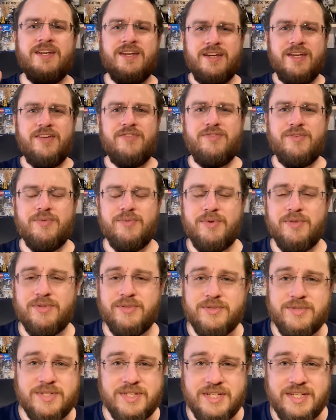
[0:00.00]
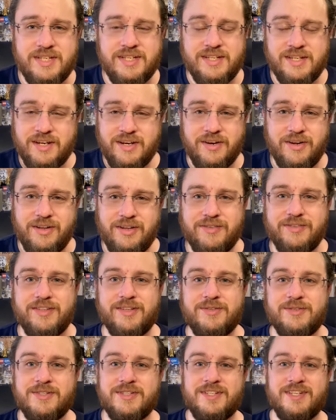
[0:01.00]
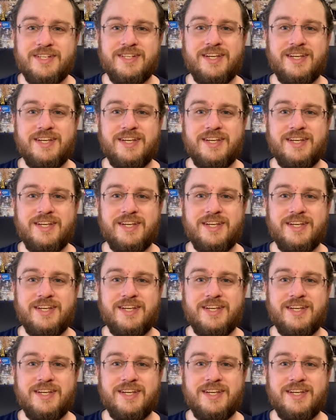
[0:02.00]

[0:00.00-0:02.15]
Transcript: If you want to see all of those